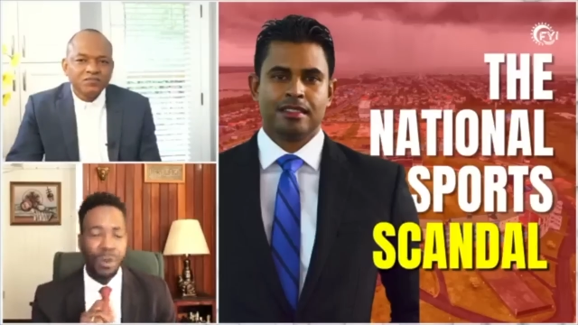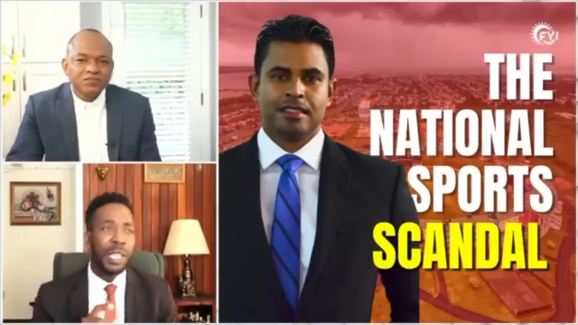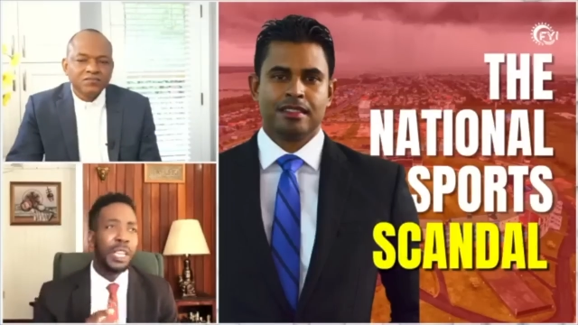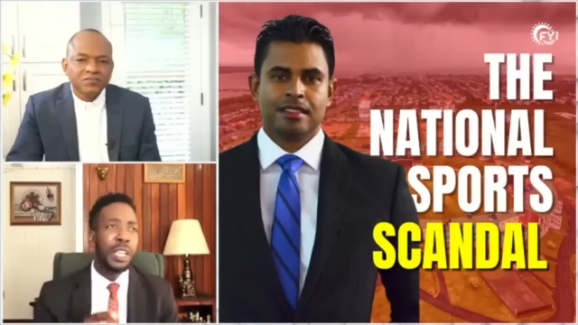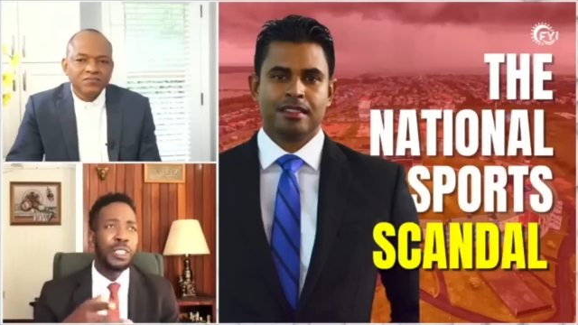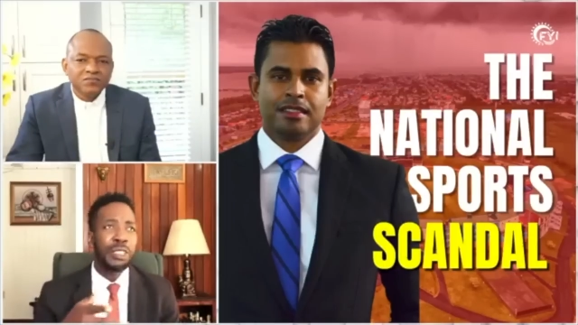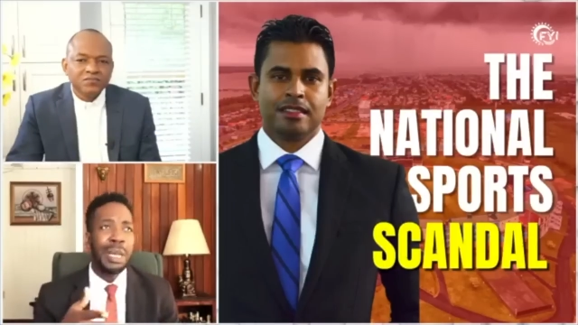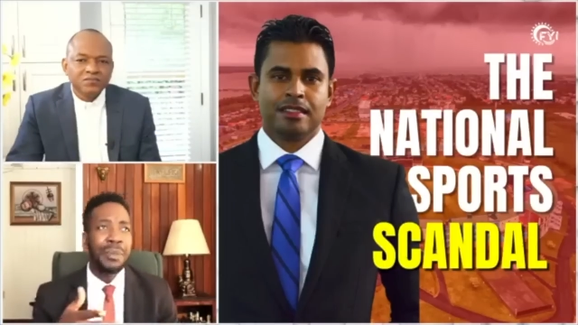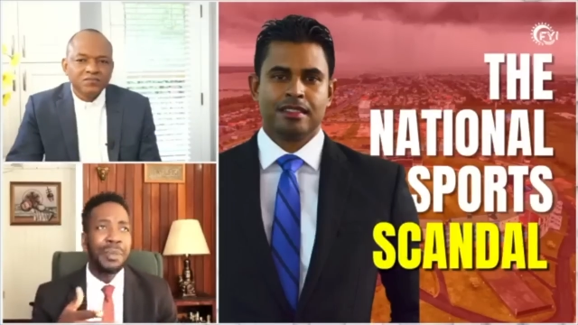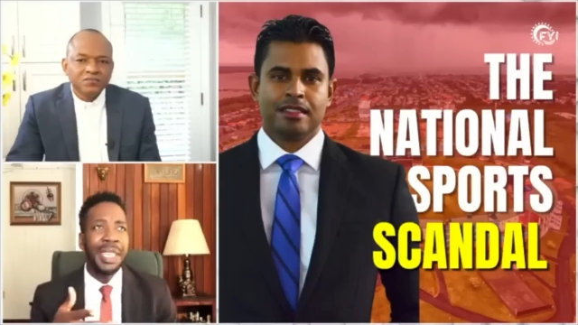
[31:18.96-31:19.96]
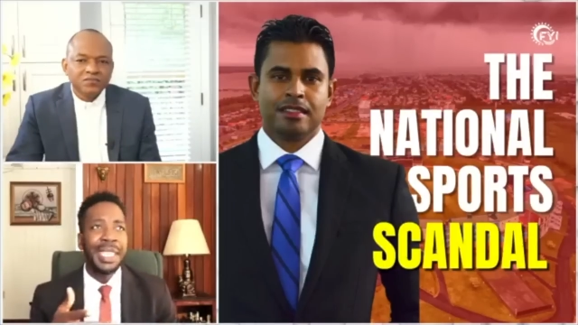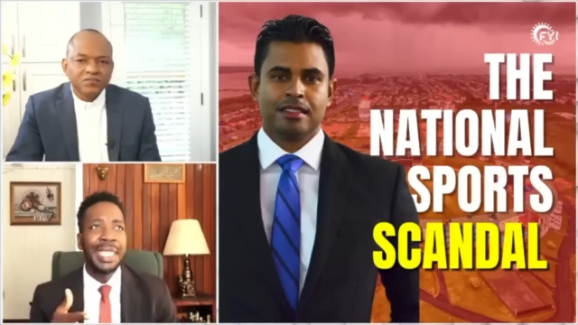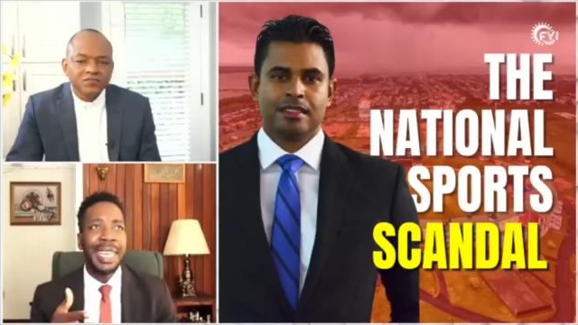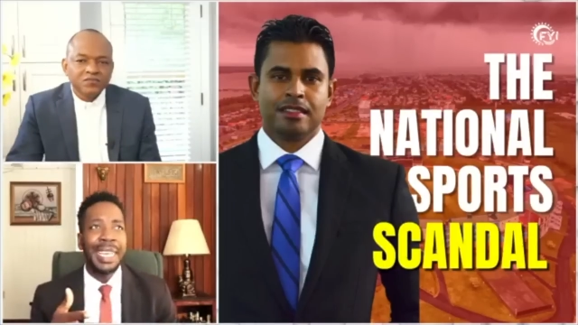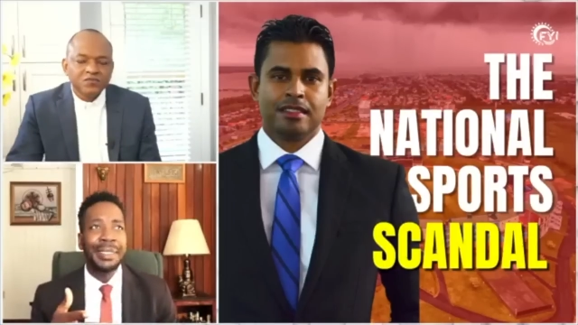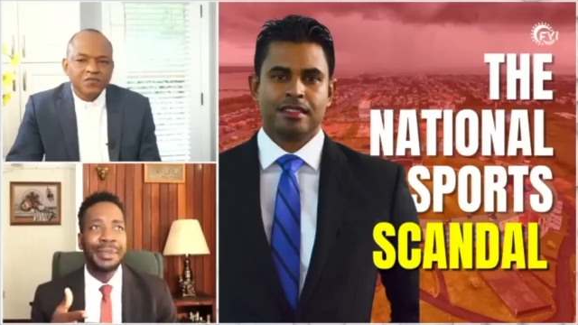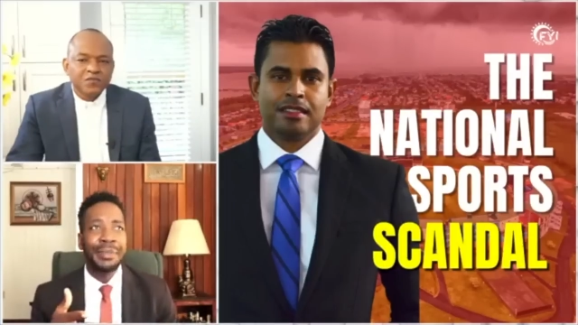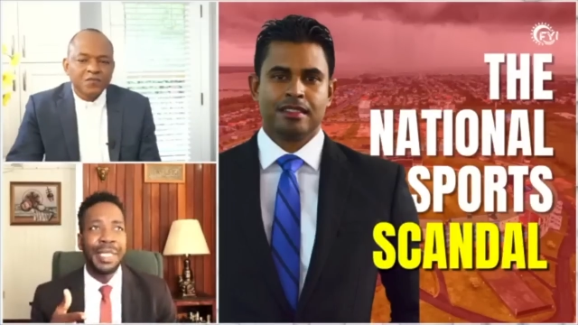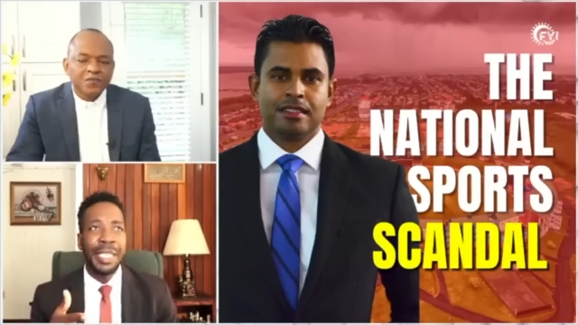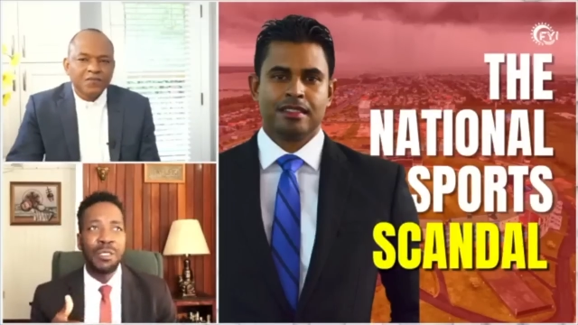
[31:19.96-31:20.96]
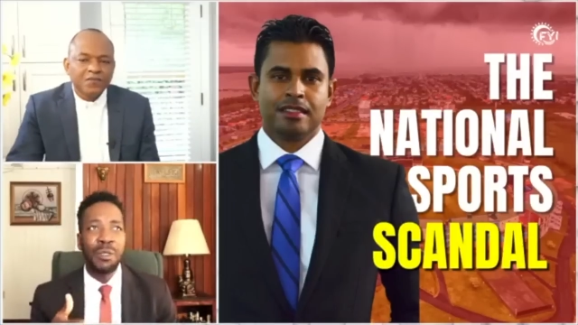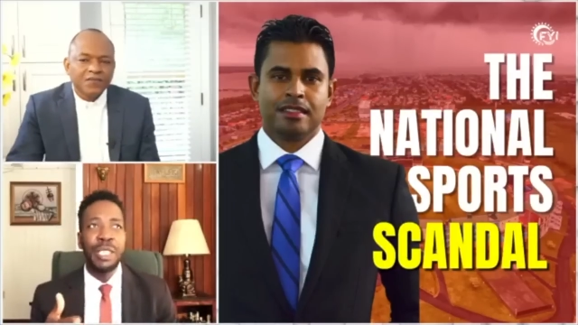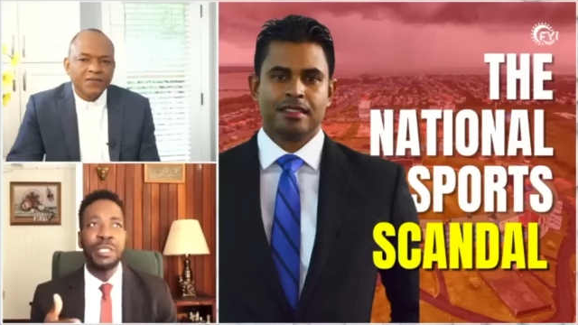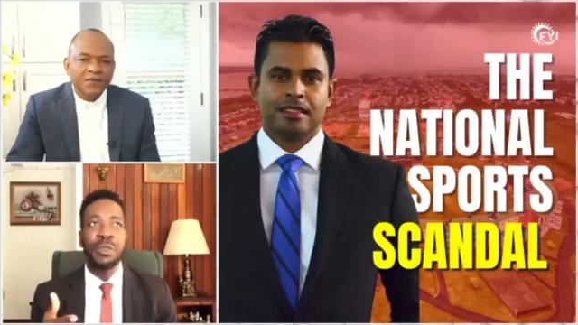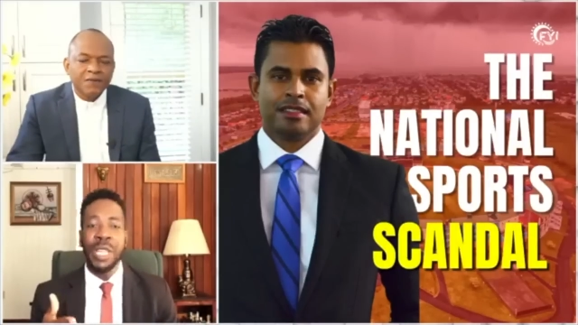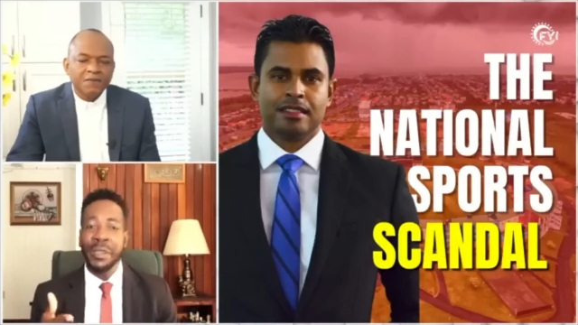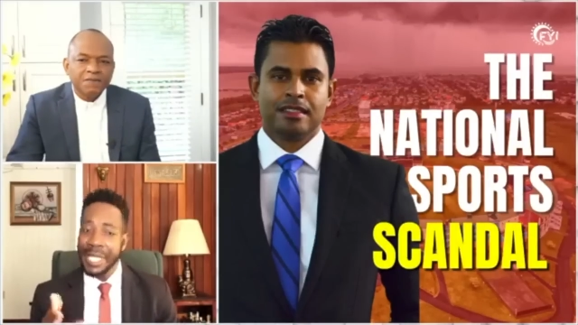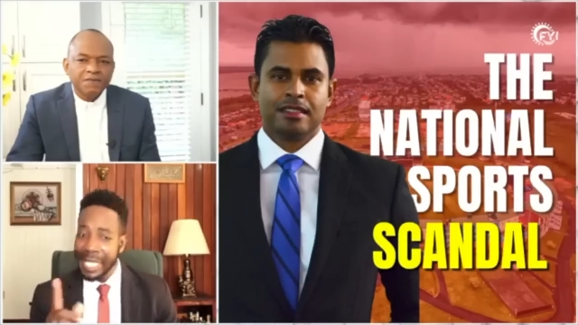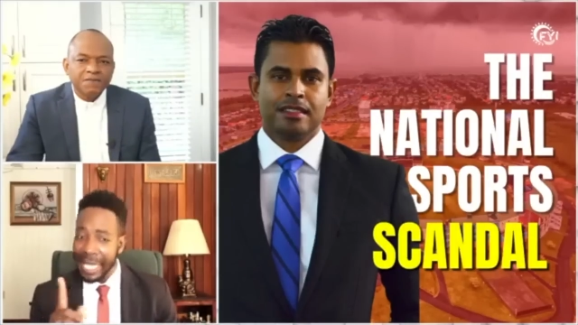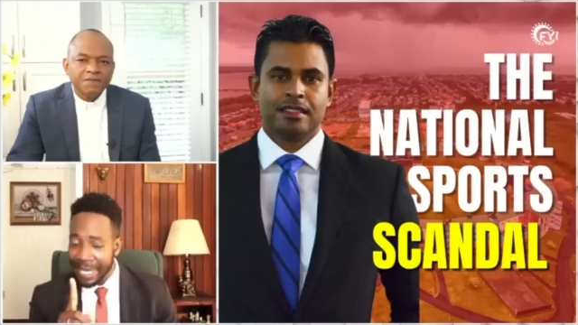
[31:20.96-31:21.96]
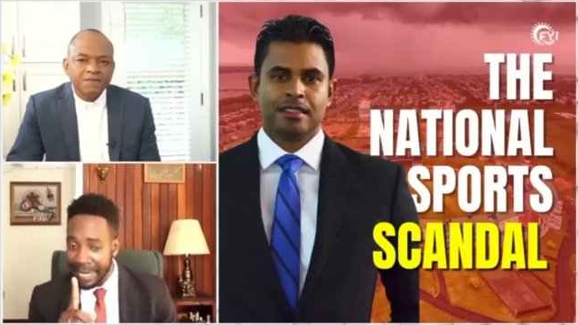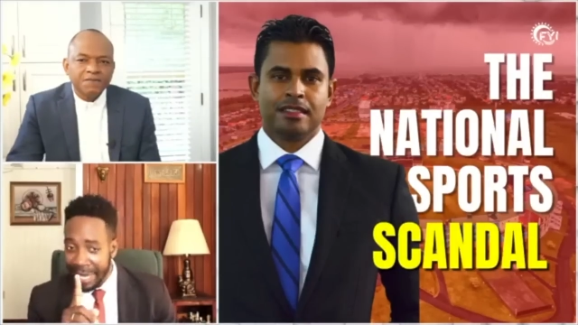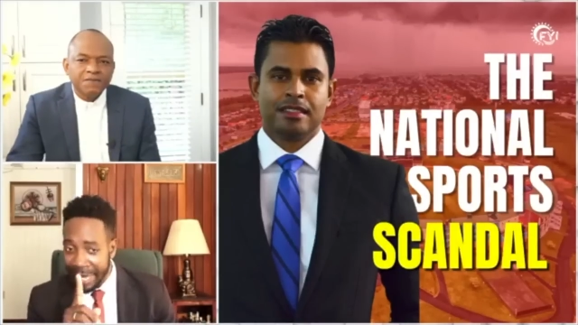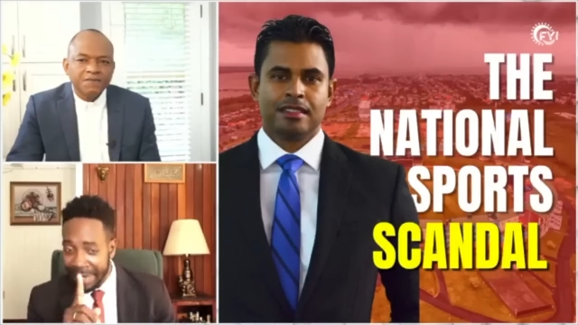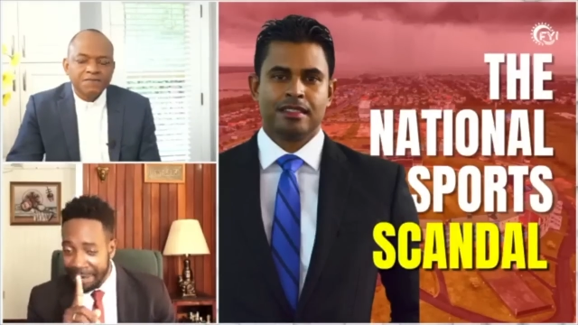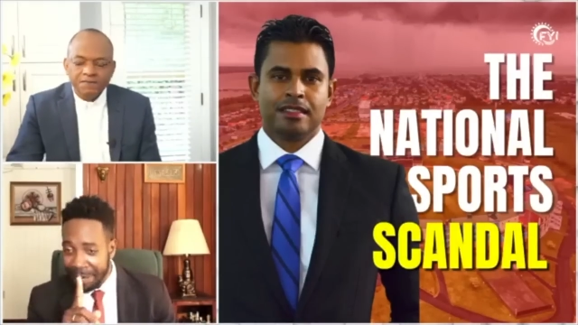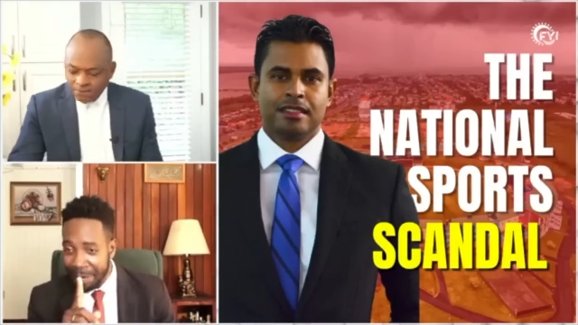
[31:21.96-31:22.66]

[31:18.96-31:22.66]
Speaker 1: something that is going to rear its head again mm-hmm.